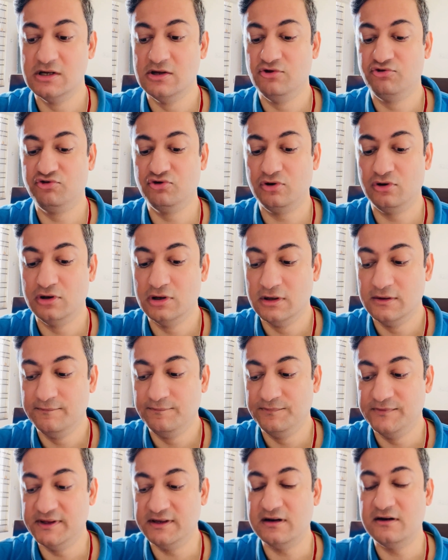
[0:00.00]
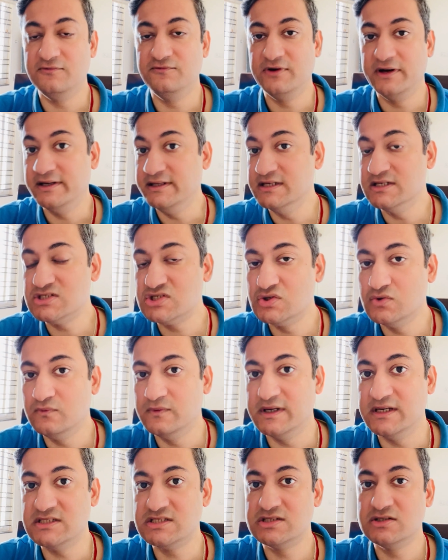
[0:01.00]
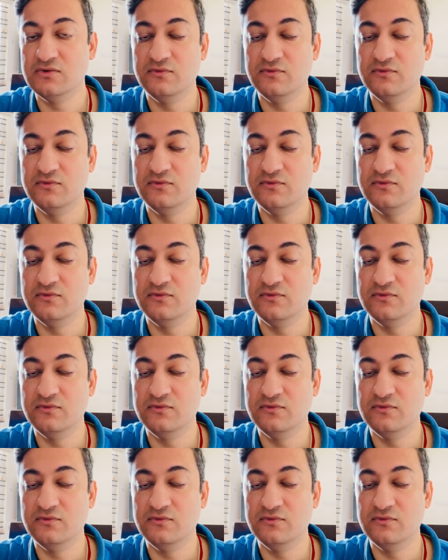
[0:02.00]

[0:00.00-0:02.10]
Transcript: So there are various ways